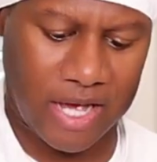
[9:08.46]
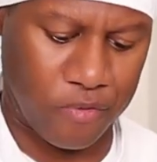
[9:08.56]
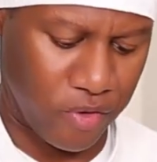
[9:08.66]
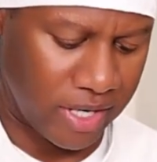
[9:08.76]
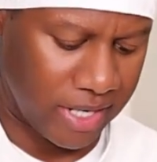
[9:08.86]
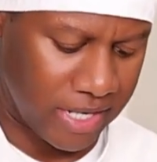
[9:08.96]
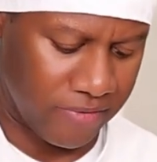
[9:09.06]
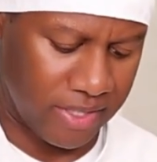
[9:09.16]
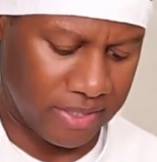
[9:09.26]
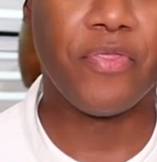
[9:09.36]
it? I really
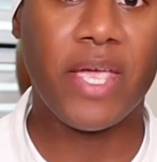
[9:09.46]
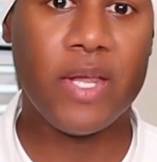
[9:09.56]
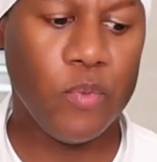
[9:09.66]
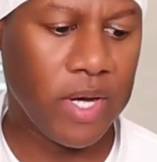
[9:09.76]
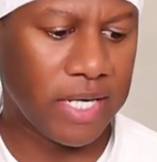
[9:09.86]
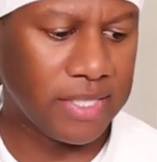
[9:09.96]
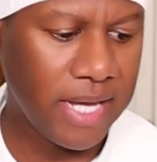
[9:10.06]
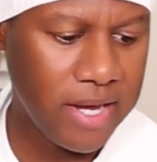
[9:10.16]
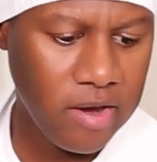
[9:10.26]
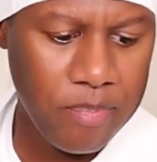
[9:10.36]
love these. Then we're gonna
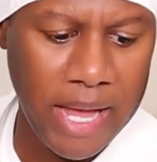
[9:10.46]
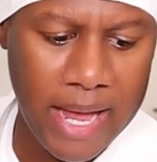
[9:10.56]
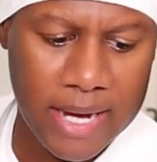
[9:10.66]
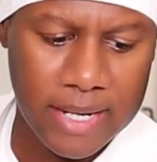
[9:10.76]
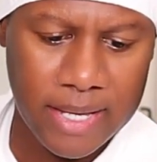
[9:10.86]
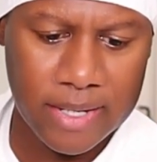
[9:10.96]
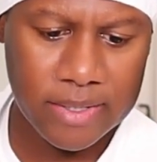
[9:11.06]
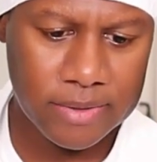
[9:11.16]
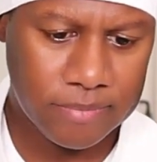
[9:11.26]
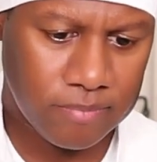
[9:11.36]
take our pan
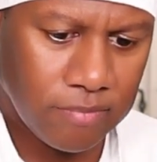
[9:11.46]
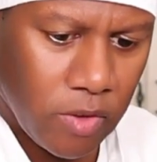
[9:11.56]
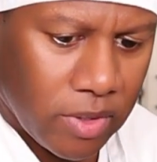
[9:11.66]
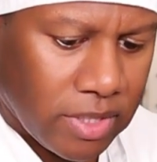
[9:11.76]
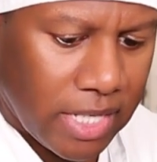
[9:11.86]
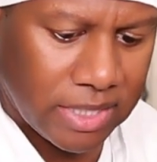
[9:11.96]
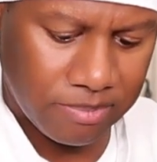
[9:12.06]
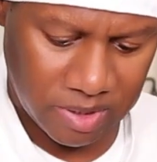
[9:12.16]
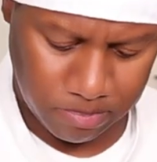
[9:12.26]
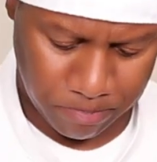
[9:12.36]
here, take
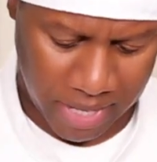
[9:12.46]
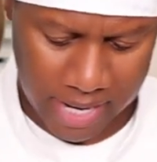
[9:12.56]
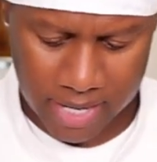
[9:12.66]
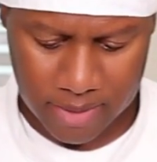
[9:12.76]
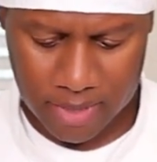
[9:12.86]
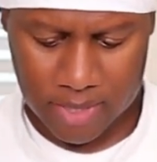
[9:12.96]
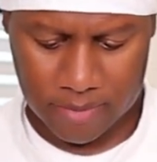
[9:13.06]
some Pam